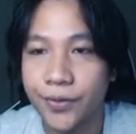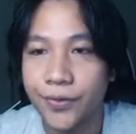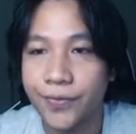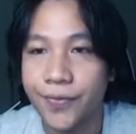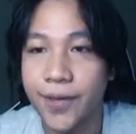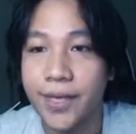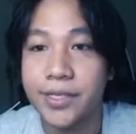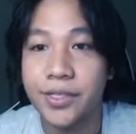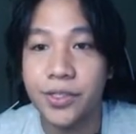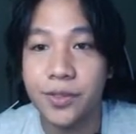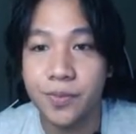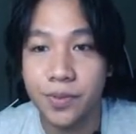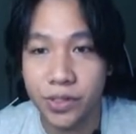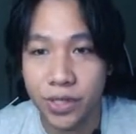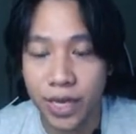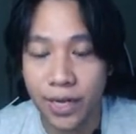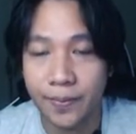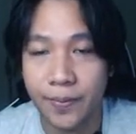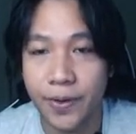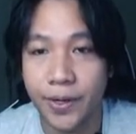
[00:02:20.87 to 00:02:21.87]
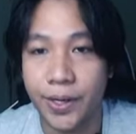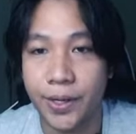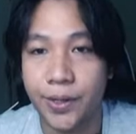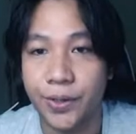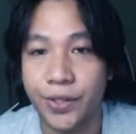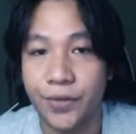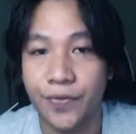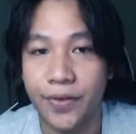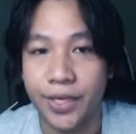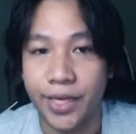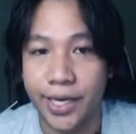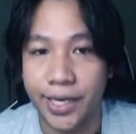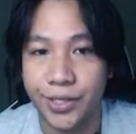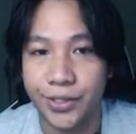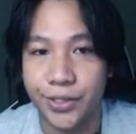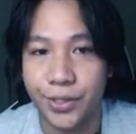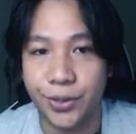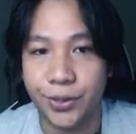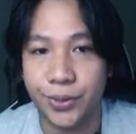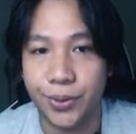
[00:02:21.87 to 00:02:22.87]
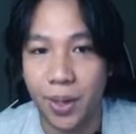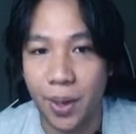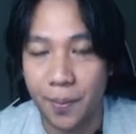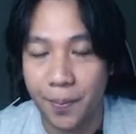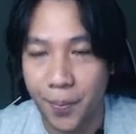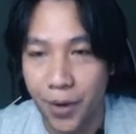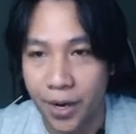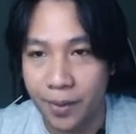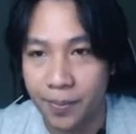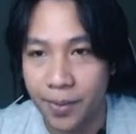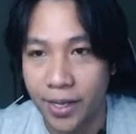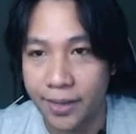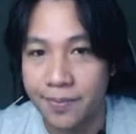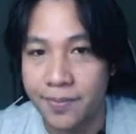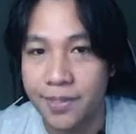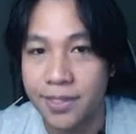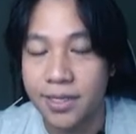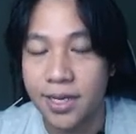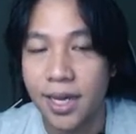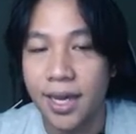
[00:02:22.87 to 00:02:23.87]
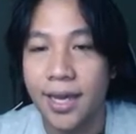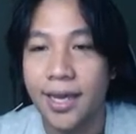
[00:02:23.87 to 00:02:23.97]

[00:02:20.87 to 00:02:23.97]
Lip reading: big subscriber notification problems.